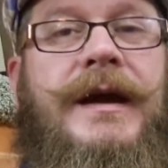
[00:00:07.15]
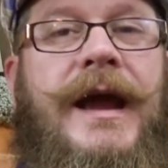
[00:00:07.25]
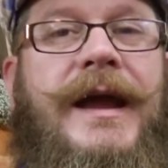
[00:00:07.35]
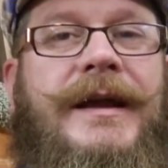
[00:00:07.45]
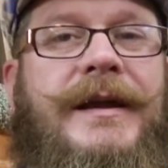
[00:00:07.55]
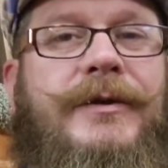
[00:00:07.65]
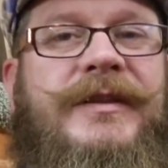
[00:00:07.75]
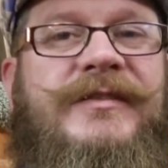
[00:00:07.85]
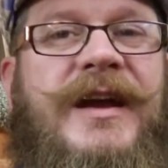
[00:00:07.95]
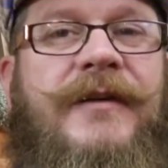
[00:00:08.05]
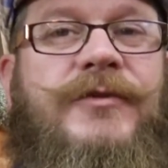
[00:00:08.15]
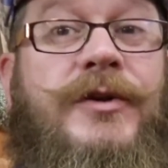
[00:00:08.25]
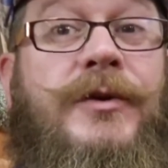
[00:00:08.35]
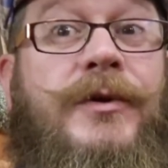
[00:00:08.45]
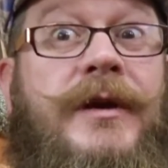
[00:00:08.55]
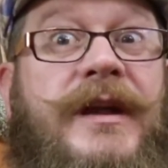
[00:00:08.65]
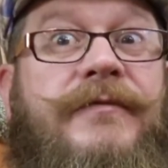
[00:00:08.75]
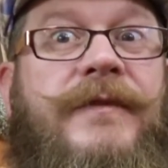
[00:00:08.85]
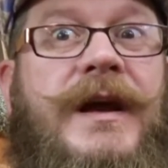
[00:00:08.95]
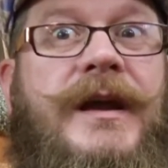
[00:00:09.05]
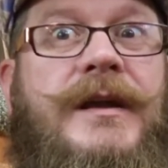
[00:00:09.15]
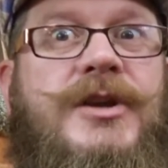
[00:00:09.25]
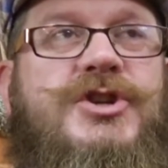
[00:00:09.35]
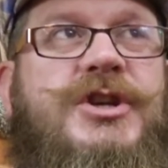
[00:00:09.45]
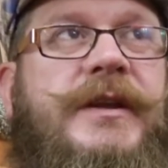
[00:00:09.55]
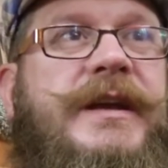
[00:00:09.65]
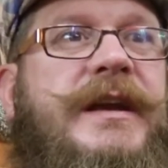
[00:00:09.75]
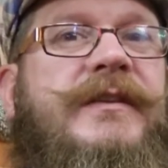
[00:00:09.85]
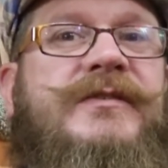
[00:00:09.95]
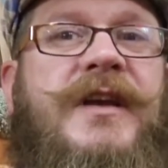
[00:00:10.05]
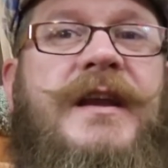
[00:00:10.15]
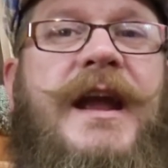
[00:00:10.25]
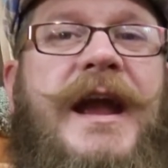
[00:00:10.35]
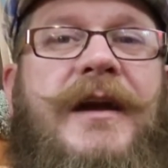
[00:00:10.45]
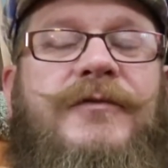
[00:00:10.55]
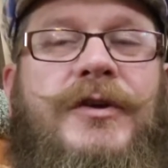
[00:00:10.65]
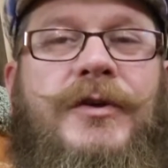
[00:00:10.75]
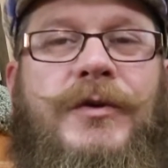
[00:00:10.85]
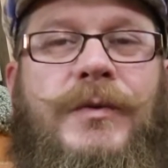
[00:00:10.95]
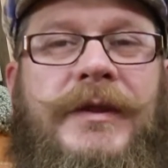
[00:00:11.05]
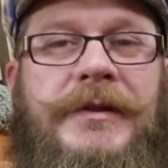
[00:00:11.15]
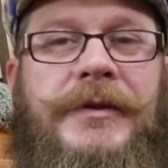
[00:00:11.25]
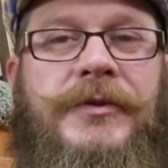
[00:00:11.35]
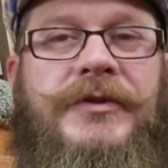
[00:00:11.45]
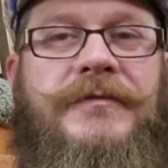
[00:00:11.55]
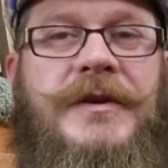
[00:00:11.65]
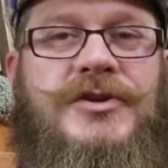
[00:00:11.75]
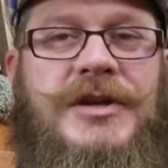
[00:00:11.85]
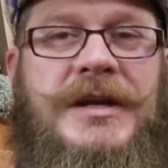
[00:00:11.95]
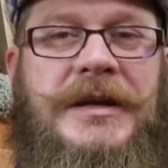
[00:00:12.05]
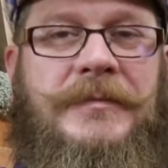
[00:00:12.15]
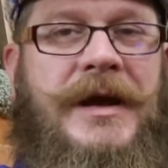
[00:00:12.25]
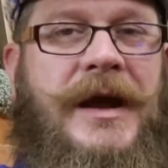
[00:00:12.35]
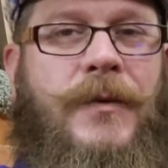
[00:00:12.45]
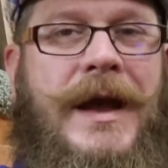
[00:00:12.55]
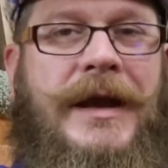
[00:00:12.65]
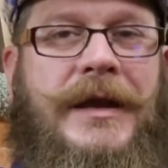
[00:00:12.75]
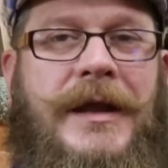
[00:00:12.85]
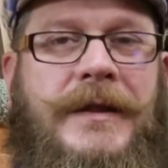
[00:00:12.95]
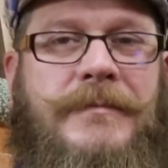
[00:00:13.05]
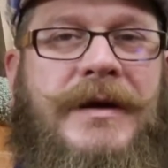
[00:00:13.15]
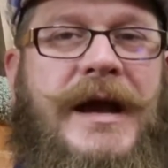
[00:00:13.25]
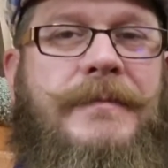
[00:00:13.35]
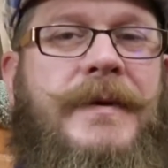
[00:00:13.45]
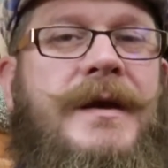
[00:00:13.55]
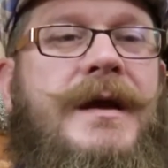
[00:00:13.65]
Hanging out this afternoon on a fine, chilly Sunday afternoon with a little Da Vinci in my Wackinelli pipe.